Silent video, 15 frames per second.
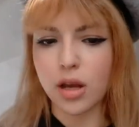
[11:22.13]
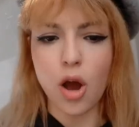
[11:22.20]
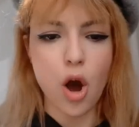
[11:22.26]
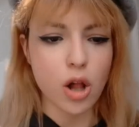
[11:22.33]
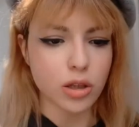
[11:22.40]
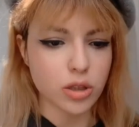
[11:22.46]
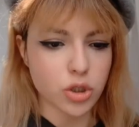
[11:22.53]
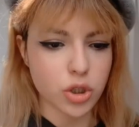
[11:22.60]

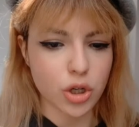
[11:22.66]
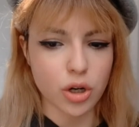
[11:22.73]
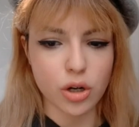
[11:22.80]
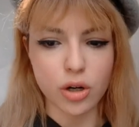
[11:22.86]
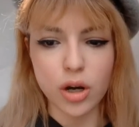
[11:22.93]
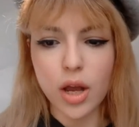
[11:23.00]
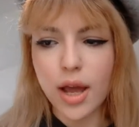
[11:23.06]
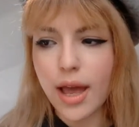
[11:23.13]

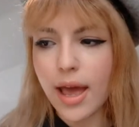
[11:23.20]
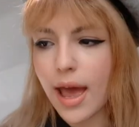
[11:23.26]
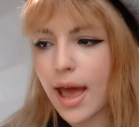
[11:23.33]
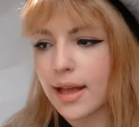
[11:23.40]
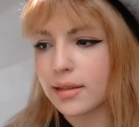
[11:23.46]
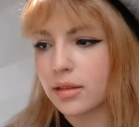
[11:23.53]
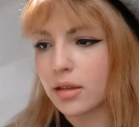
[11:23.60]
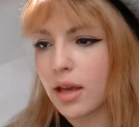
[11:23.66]
culture
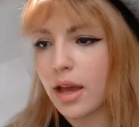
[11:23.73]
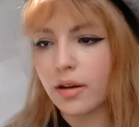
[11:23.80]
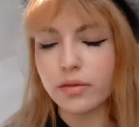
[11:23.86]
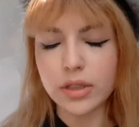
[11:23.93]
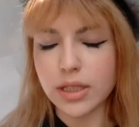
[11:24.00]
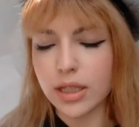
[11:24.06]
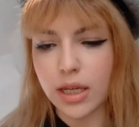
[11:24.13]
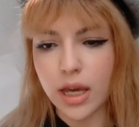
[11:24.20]
and
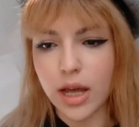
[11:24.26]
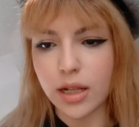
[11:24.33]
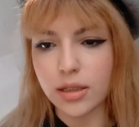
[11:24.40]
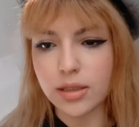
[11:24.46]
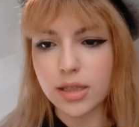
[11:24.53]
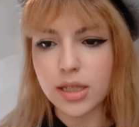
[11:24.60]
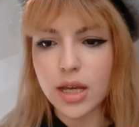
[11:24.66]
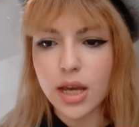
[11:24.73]
everything
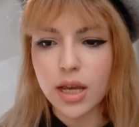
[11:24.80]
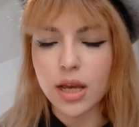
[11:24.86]
else,